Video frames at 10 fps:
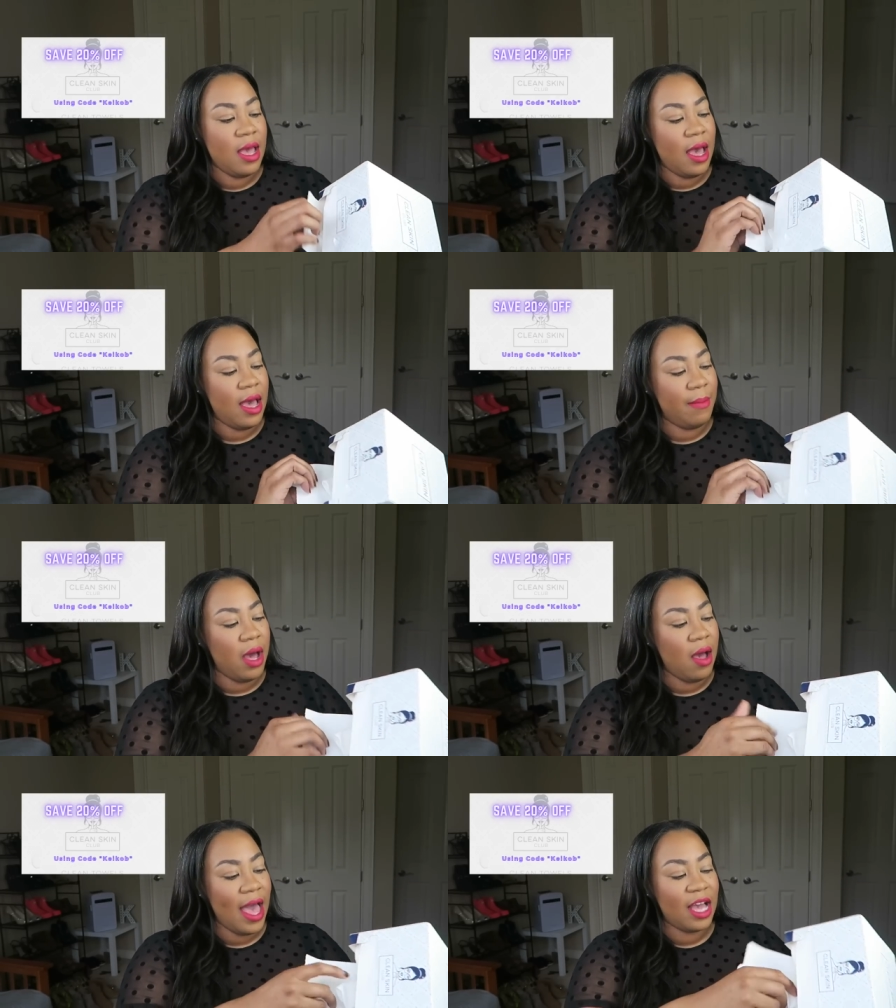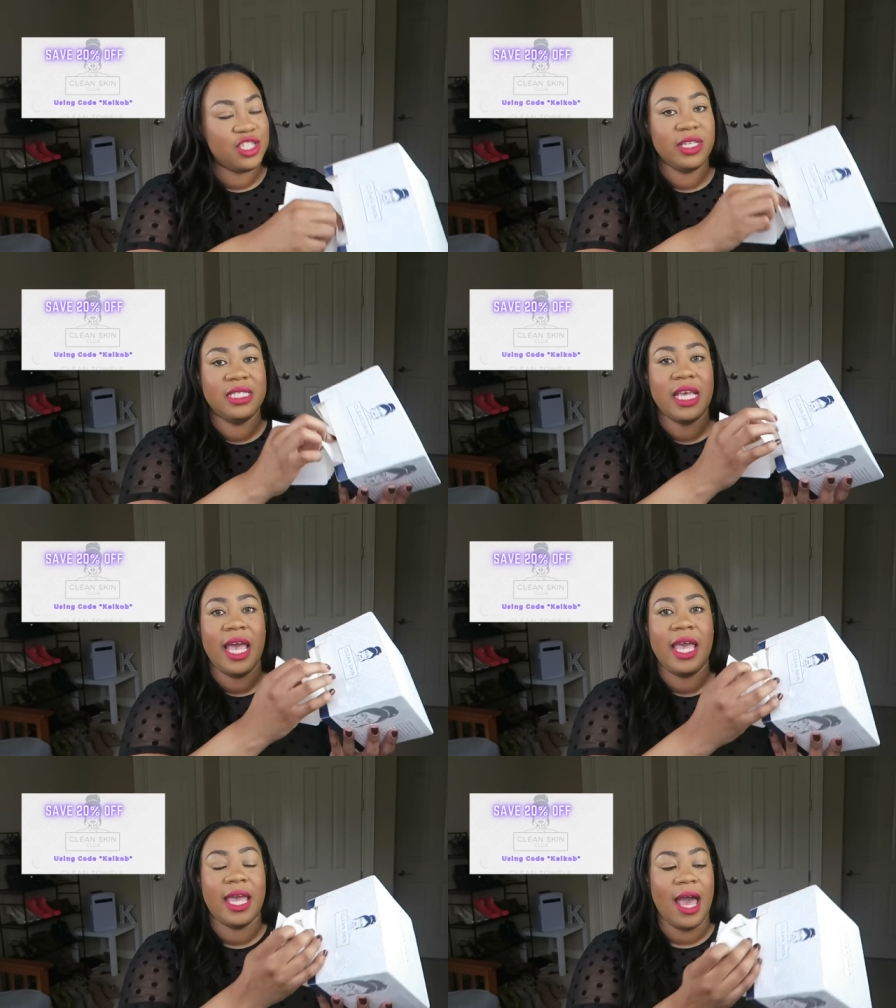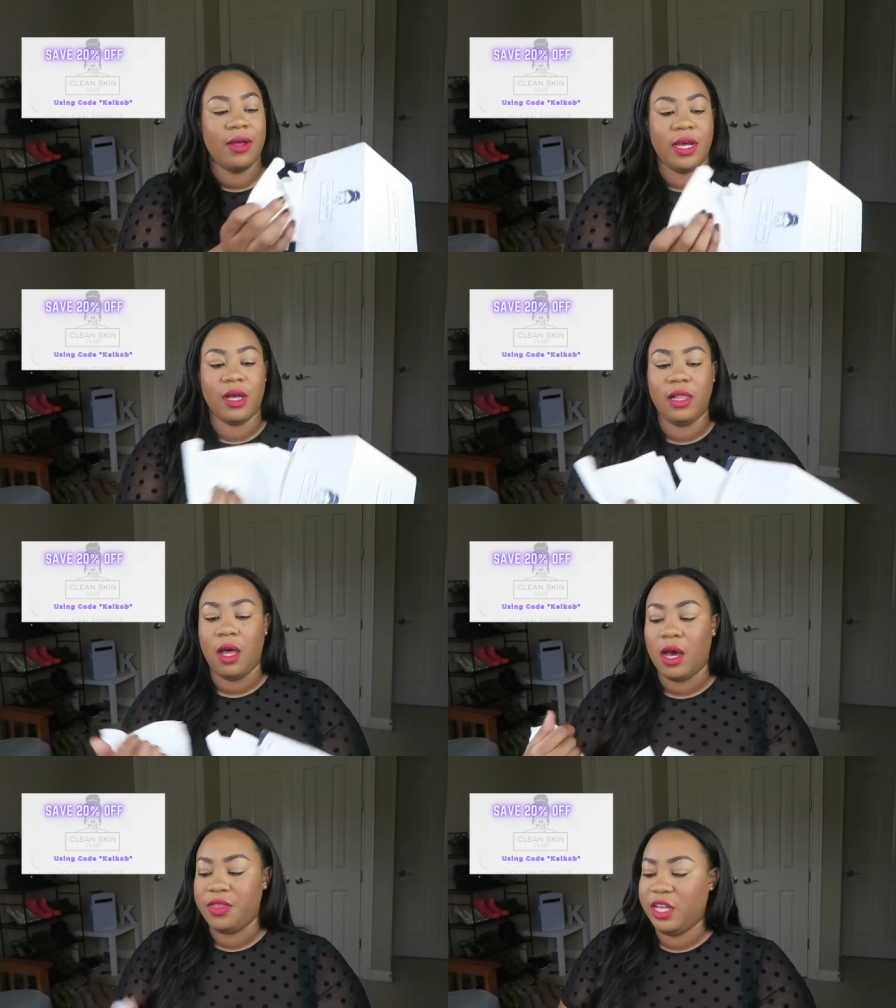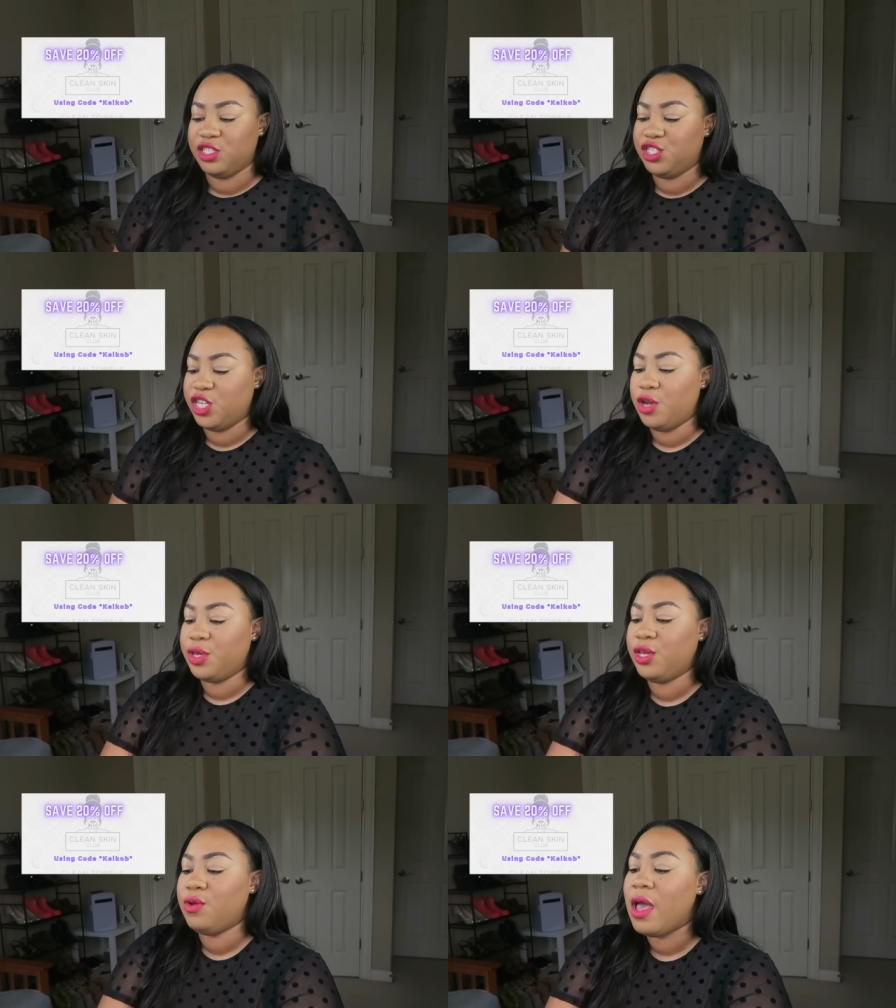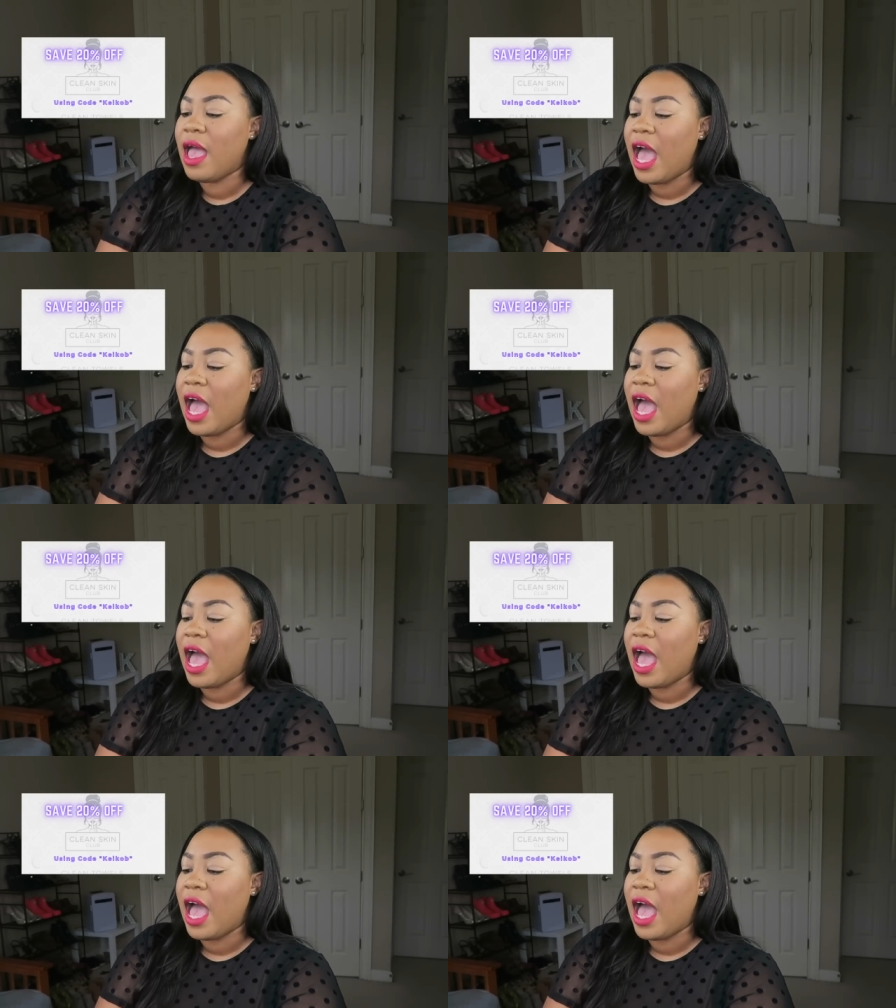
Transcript: I'll actually take out a cloth and show you.